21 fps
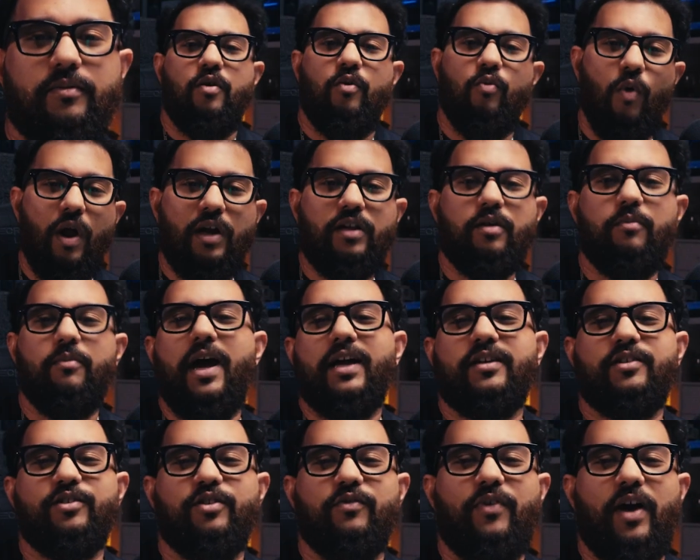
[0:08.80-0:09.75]
Welcome
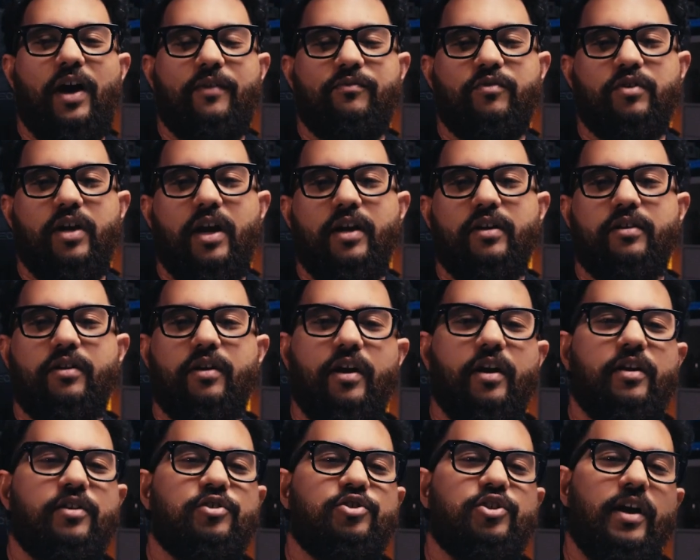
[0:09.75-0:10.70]
back to the 5 to 9
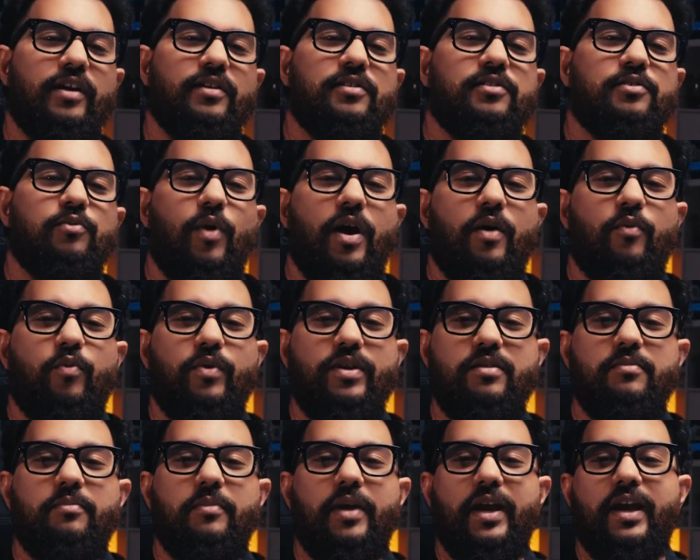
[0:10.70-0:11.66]
Creator channel, where
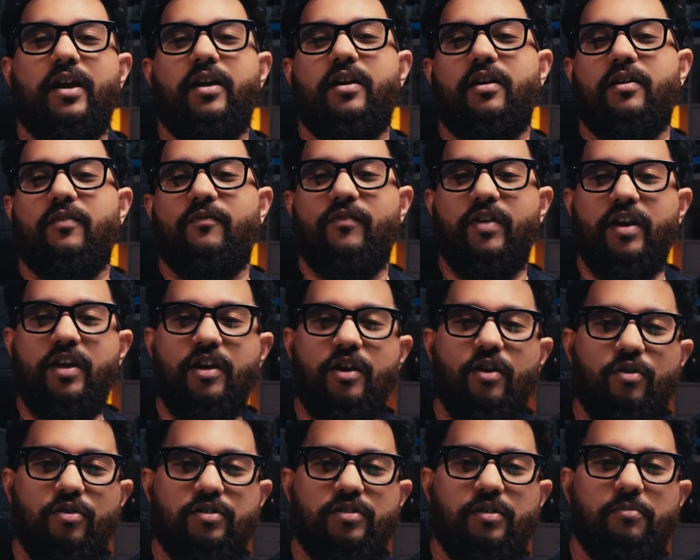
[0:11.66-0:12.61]
we make
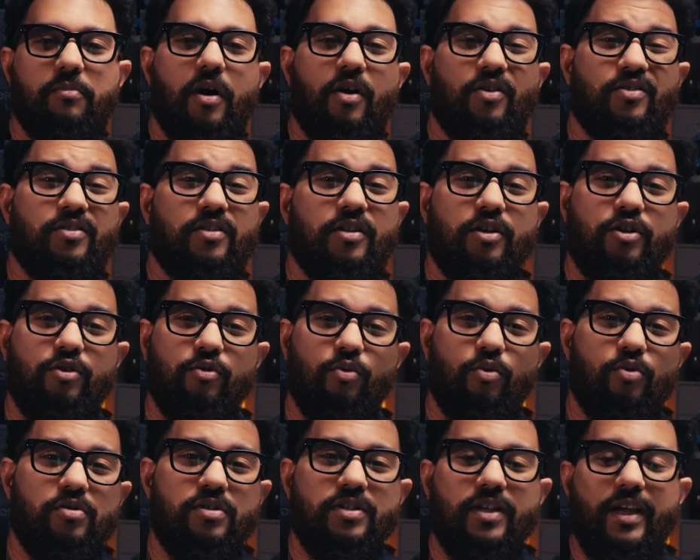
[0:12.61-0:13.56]
videos about the
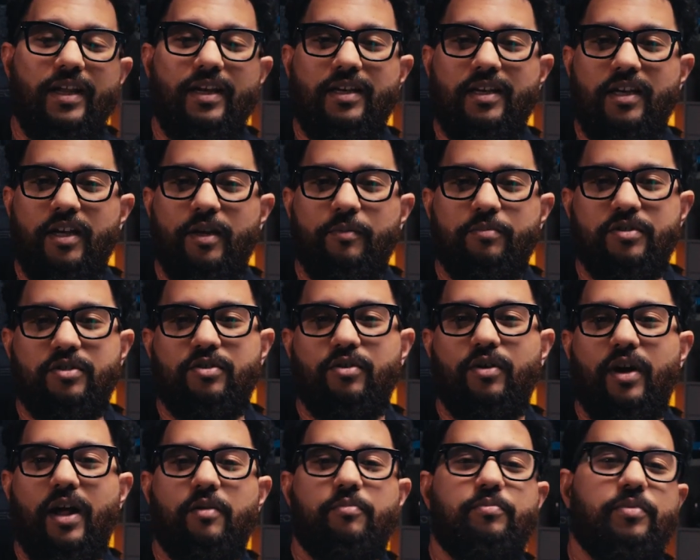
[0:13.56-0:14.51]
tools and tips
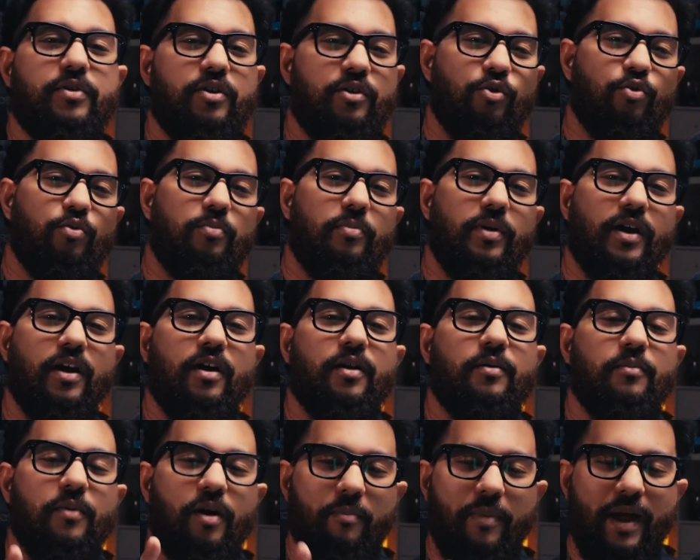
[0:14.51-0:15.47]
to help you
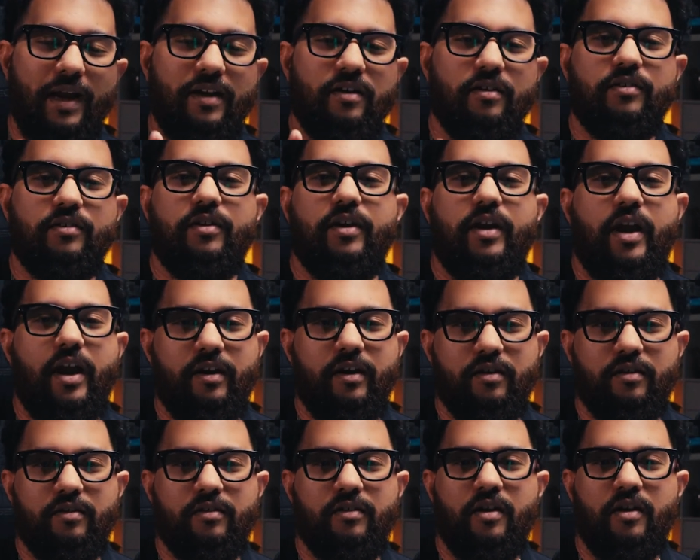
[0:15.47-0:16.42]
become a better
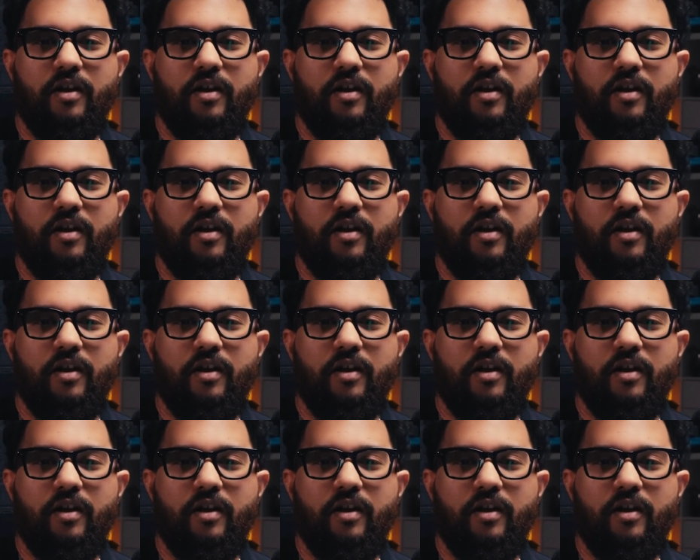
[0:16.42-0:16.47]
creator.